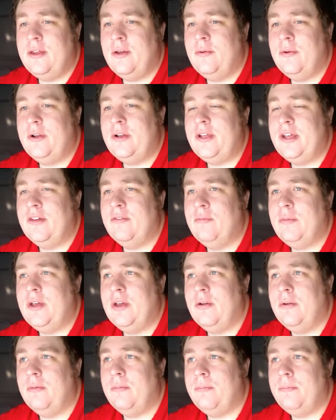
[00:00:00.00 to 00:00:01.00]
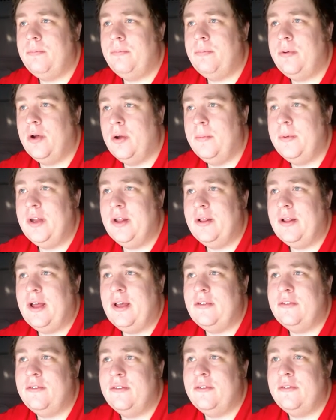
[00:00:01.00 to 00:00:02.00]
they wouldn't give me a permanent
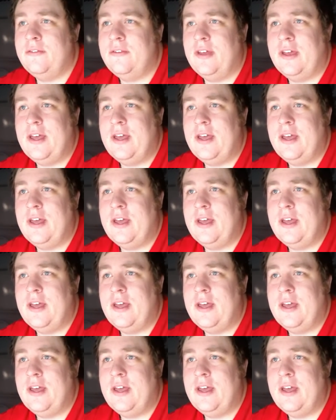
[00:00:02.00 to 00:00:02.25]
license.